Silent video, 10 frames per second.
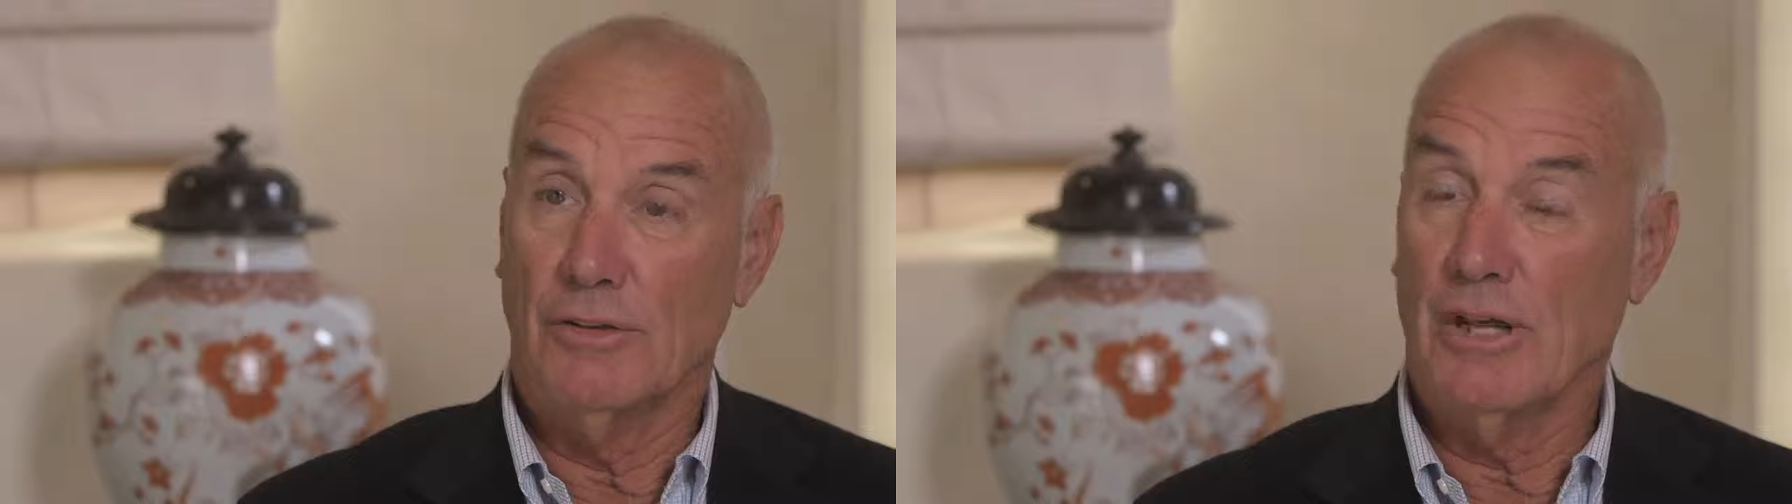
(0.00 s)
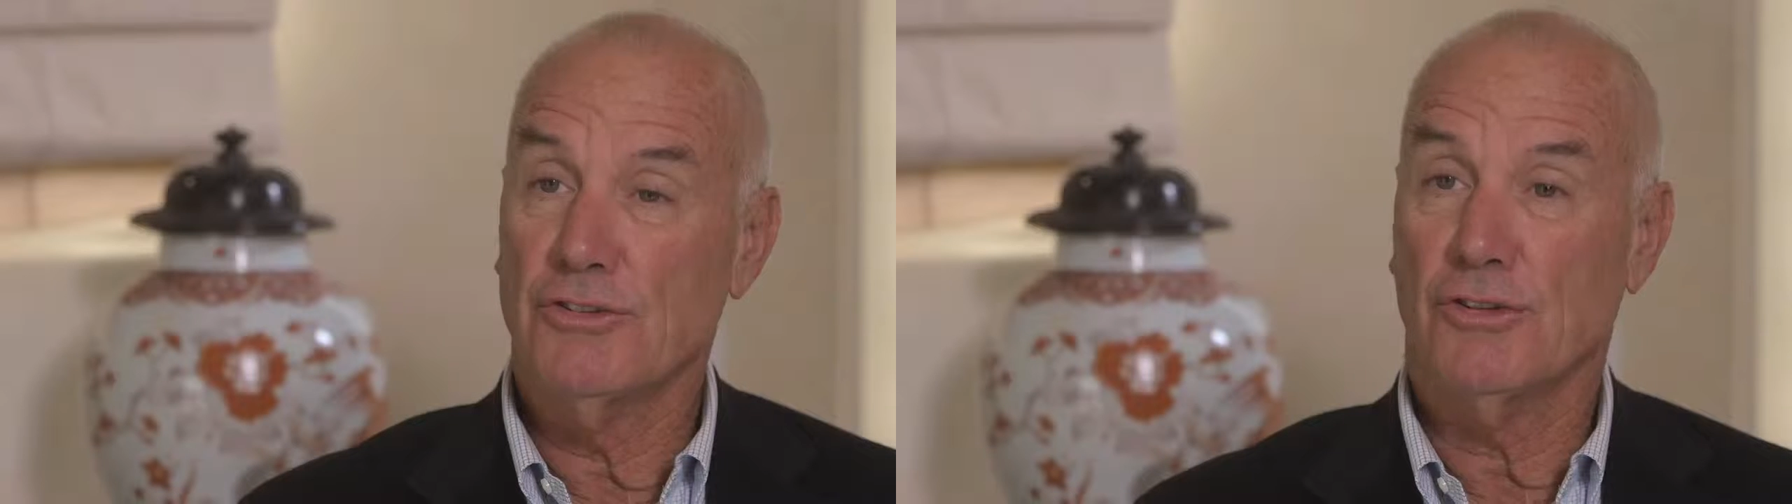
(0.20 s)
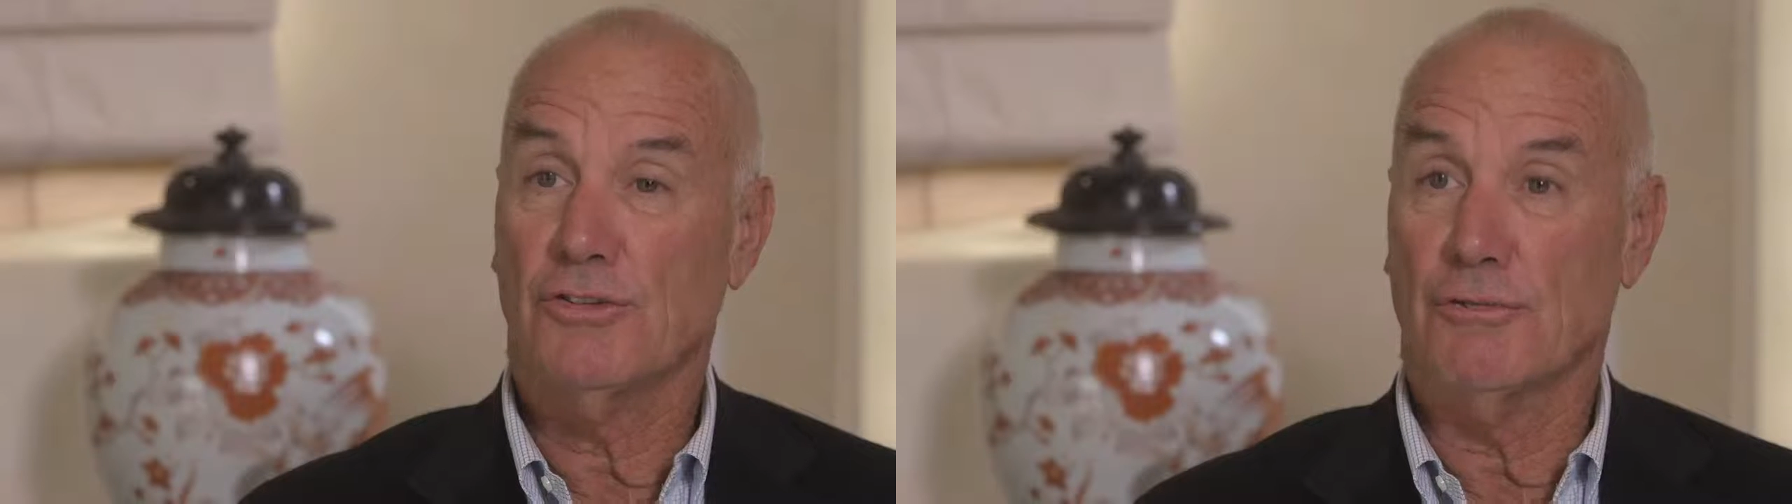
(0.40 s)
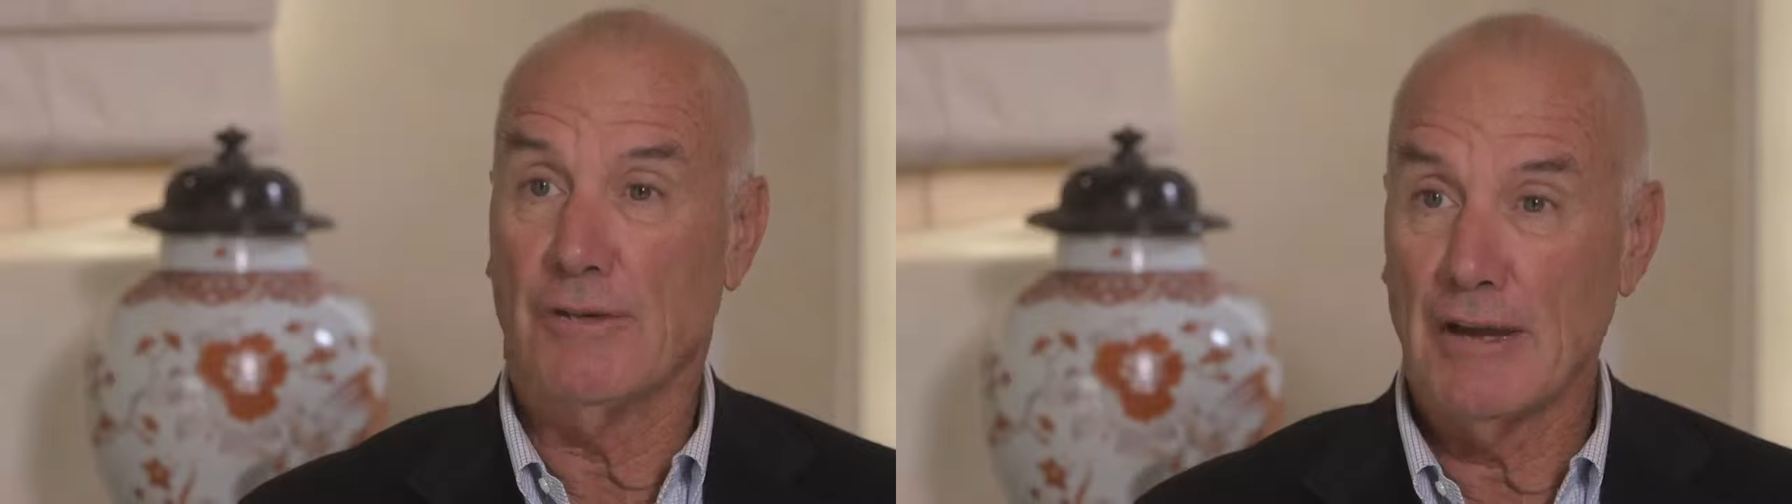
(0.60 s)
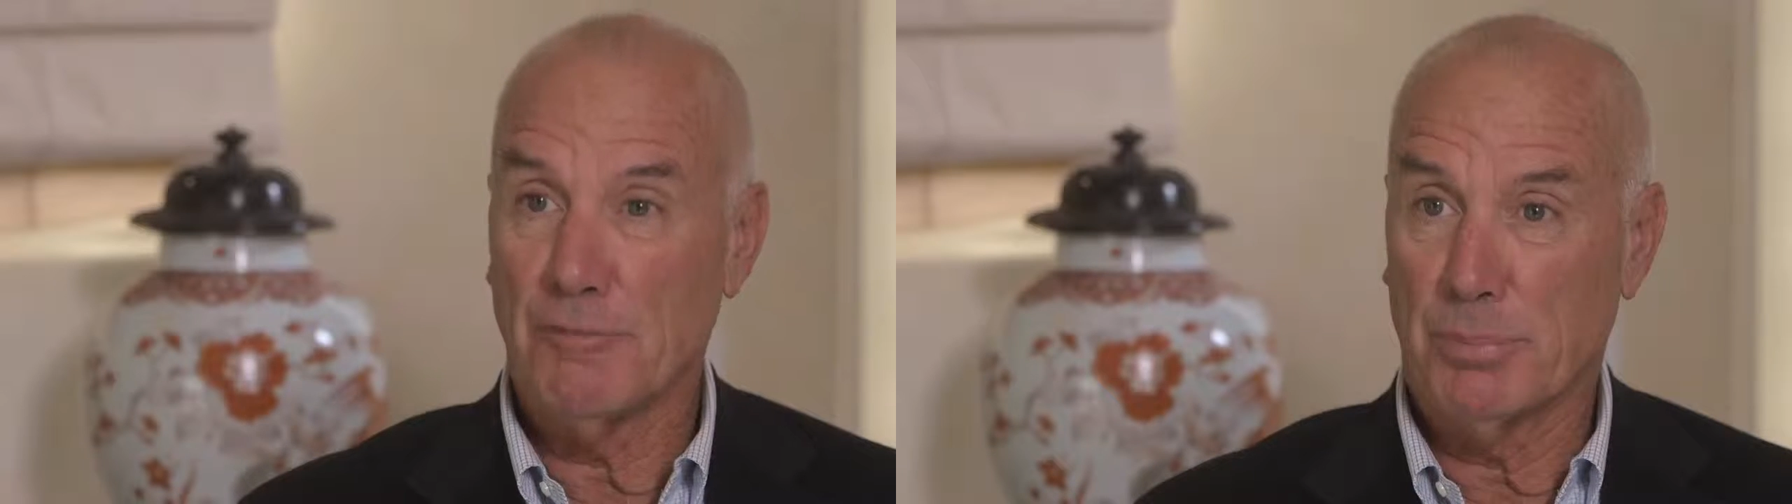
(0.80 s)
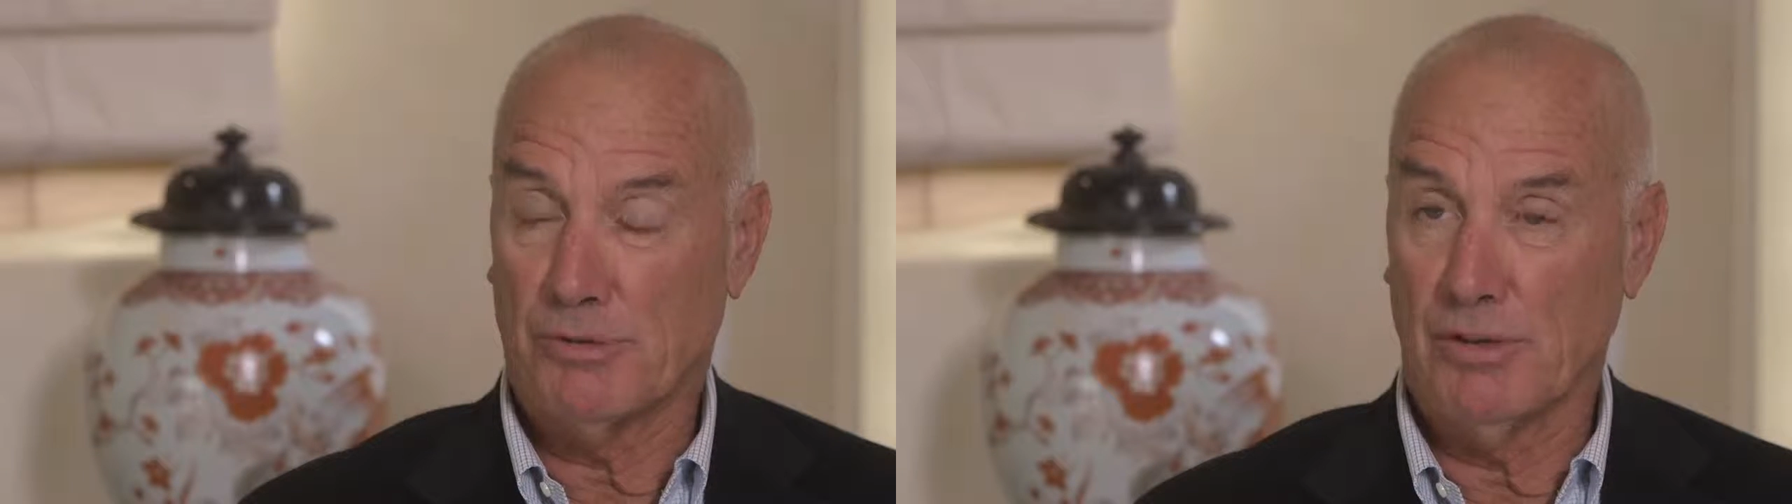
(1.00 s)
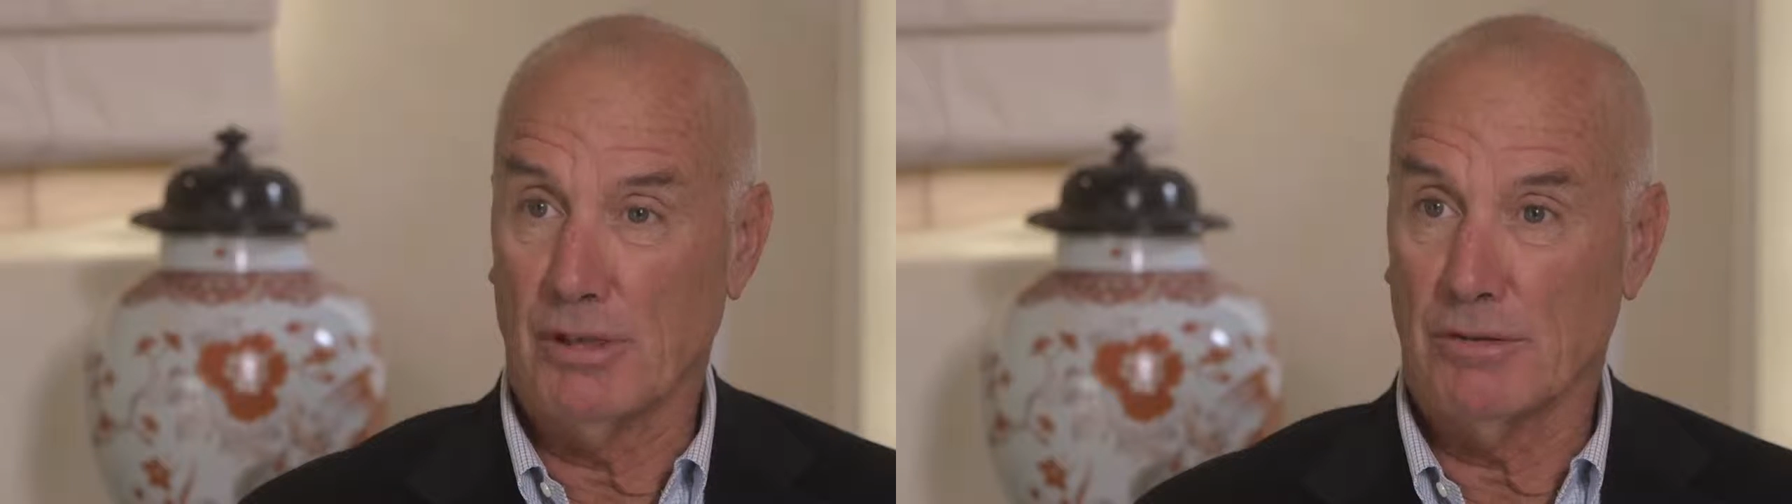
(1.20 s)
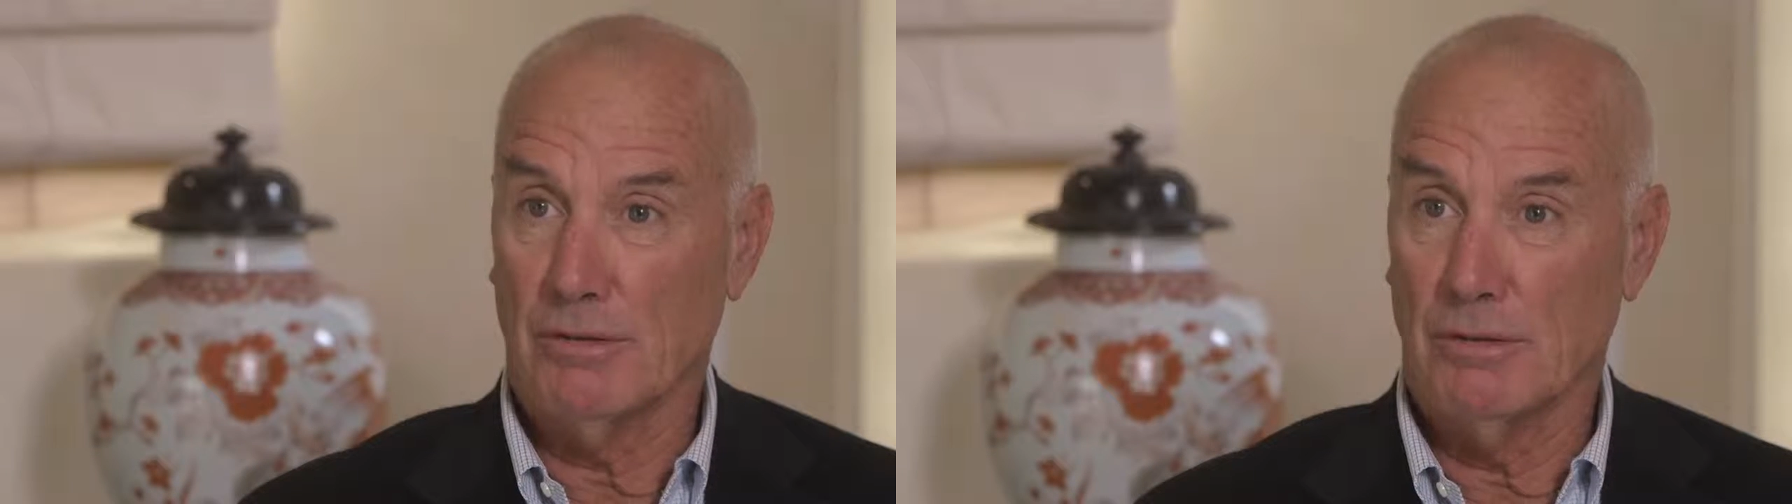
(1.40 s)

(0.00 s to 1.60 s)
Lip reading: not just the 5%,